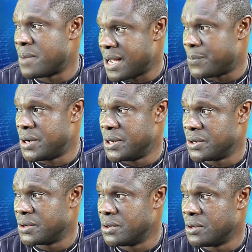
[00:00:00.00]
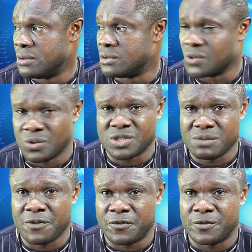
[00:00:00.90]
happening. So
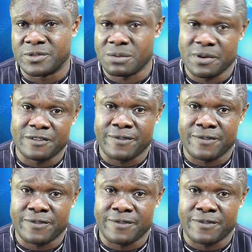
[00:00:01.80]
some of the